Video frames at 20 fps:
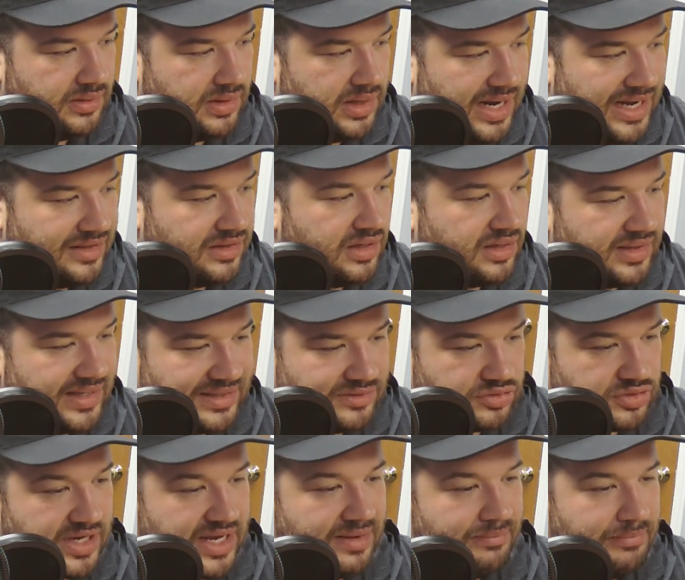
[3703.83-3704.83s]
thought things
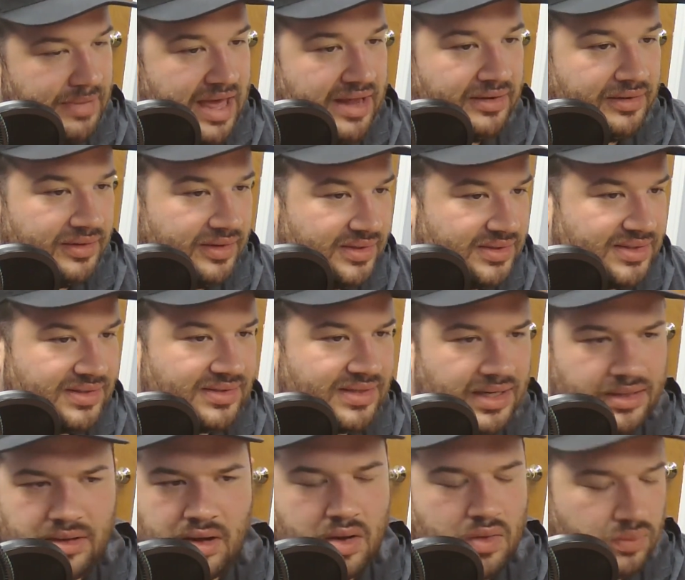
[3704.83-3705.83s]
were getting better. It's just
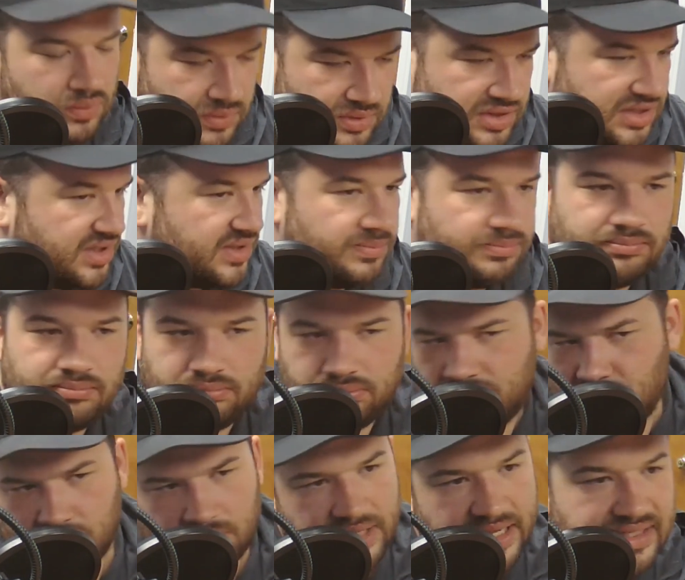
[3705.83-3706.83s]
like, no, just
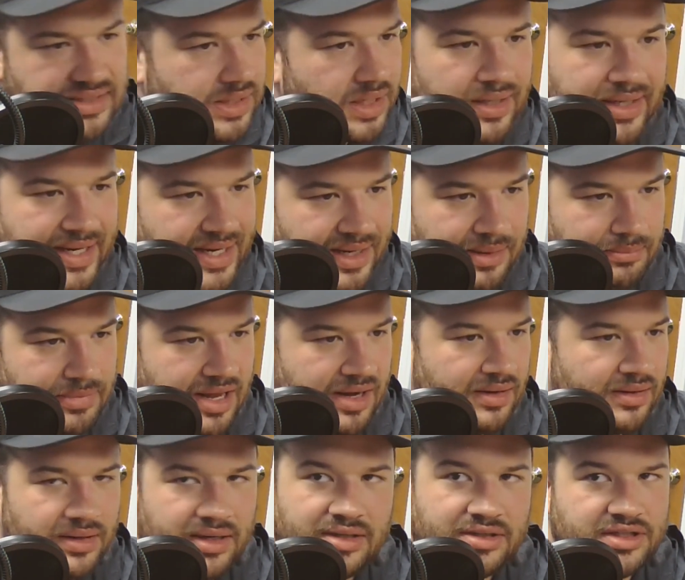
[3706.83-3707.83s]
things aren't getting
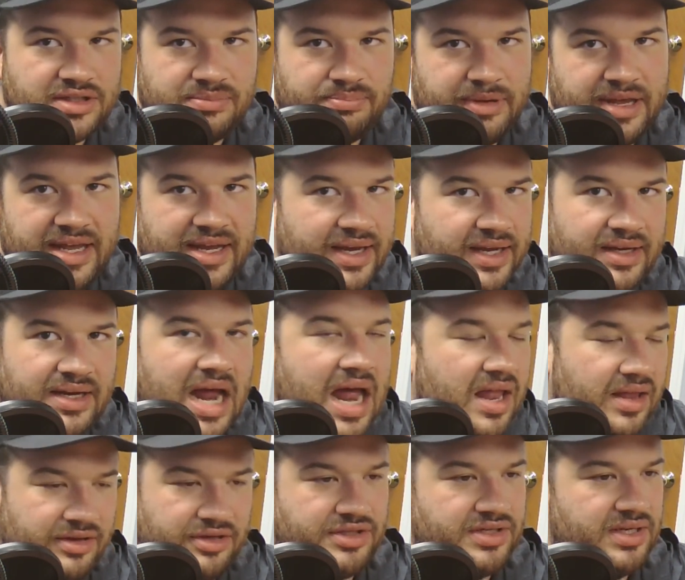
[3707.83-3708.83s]
better. He's just being
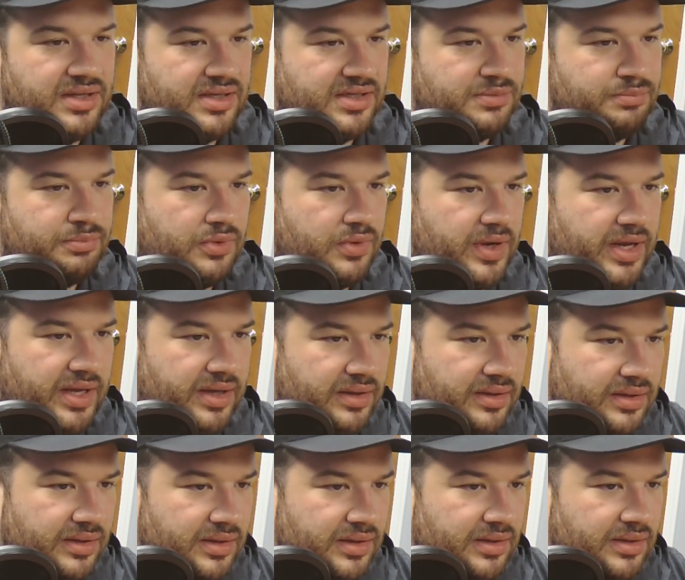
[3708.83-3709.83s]
acknowledged at this point.
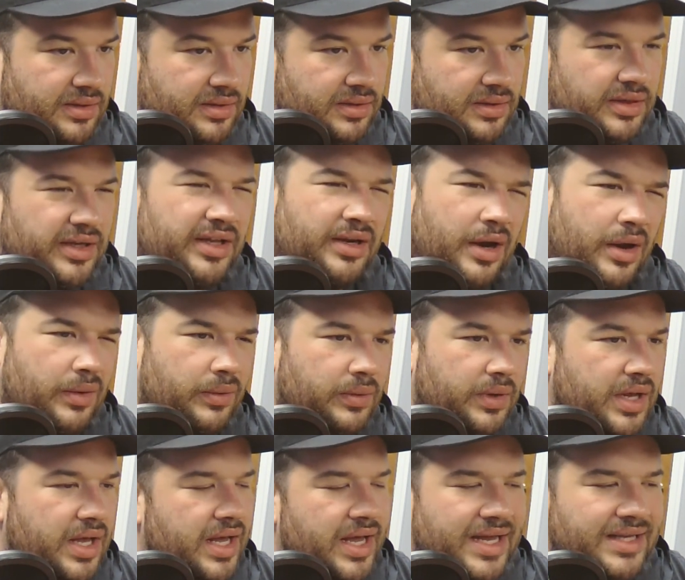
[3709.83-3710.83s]
You know,
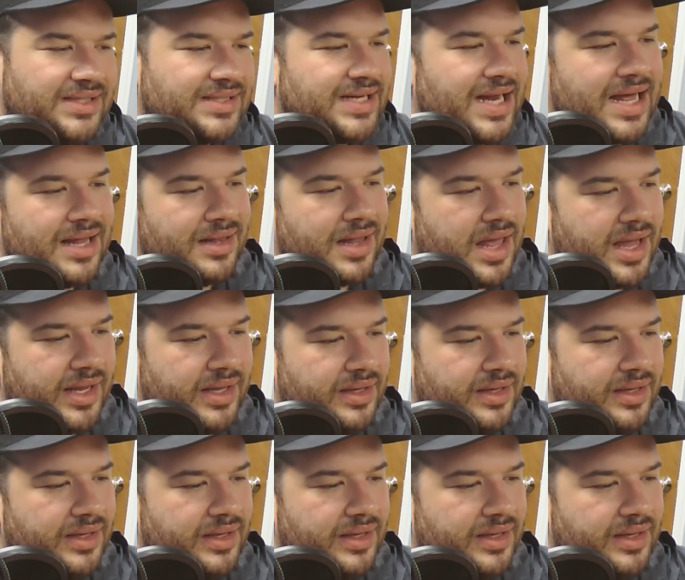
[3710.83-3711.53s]
it's not like